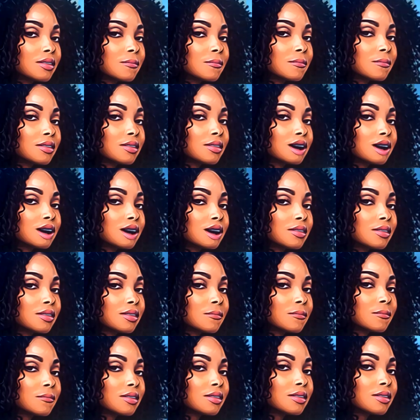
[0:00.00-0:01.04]
No,
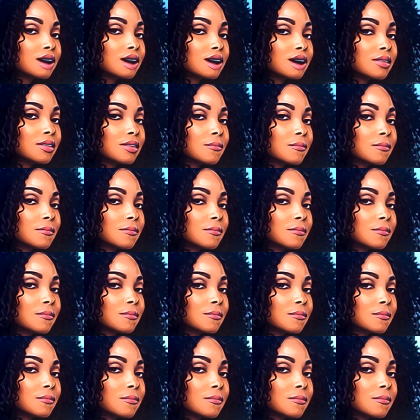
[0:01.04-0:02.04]
those were not